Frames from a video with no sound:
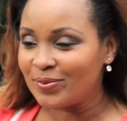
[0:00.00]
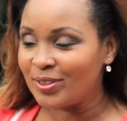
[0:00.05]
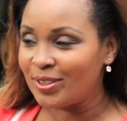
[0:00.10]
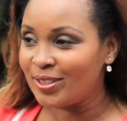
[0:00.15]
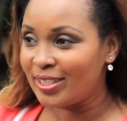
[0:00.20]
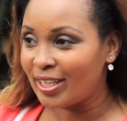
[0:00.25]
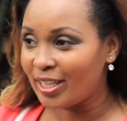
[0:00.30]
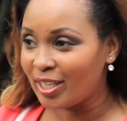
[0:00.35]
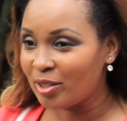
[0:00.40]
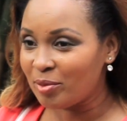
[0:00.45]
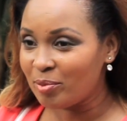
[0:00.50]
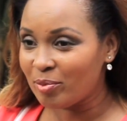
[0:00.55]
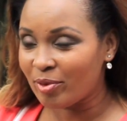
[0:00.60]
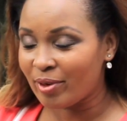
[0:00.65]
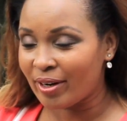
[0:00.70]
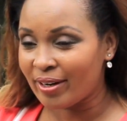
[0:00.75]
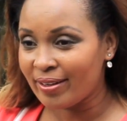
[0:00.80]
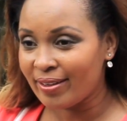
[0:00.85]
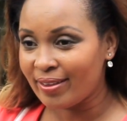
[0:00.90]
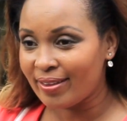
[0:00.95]
you take a
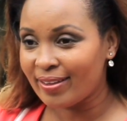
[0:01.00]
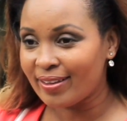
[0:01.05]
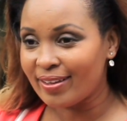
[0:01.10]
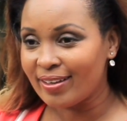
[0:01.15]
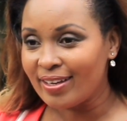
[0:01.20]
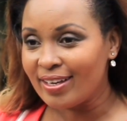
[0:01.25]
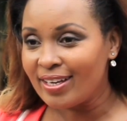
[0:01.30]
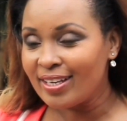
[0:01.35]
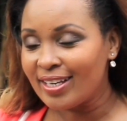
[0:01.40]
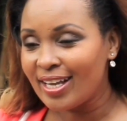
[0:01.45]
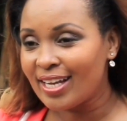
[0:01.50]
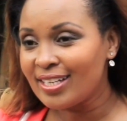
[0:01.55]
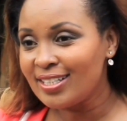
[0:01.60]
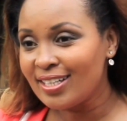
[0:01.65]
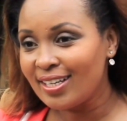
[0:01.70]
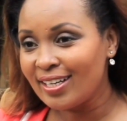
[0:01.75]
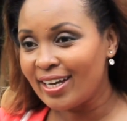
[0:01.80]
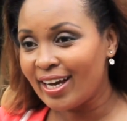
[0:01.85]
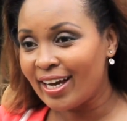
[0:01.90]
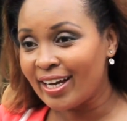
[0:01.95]
breath,
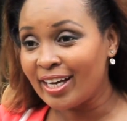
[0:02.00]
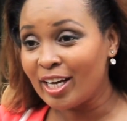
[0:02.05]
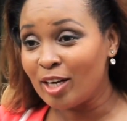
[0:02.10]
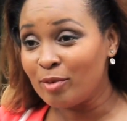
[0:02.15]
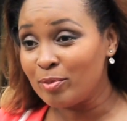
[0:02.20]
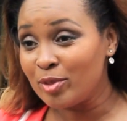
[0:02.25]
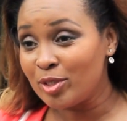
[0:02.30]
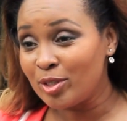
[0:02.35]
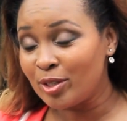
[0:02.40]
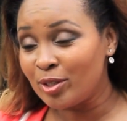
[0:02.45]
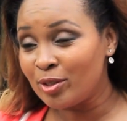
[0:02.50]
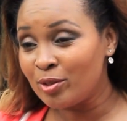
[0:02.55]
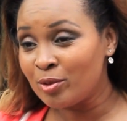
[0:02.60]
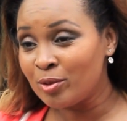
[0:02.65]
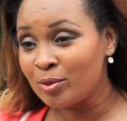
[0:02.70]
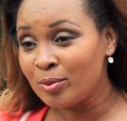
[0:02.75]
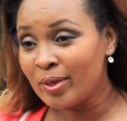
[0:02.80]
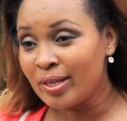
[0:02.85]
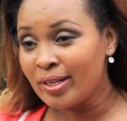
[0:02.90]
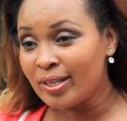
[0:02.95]
Natalie, I come to
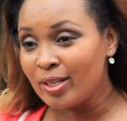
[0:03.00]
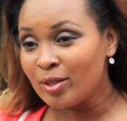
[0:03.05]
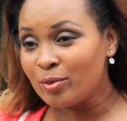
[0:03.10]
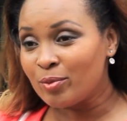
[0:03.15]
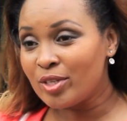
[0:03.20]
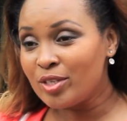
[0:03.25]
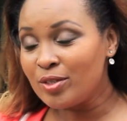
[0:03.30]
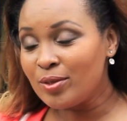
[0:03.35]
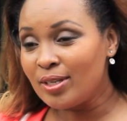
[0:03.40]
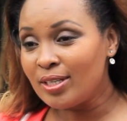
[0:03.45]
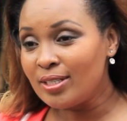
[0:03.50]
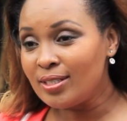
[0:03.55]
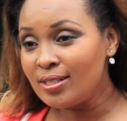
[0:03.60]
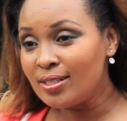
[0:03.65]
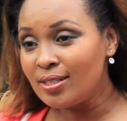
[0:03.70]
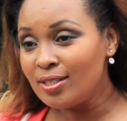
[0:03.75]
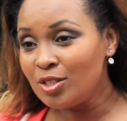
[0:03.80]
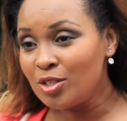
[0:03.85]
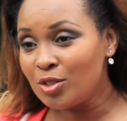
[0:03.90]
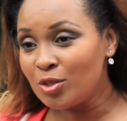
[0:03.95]
you. When you
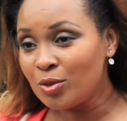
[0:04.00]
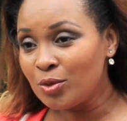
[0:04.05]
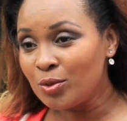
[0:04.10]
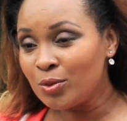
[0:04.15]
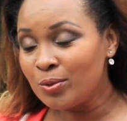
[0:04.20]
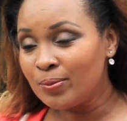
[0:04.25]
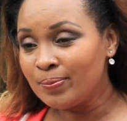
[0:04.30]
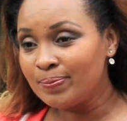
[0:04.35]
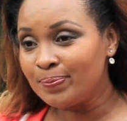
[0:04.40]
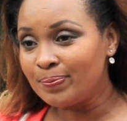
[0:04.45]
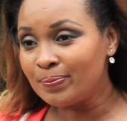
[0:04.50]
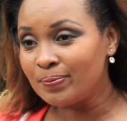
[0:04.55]
listen to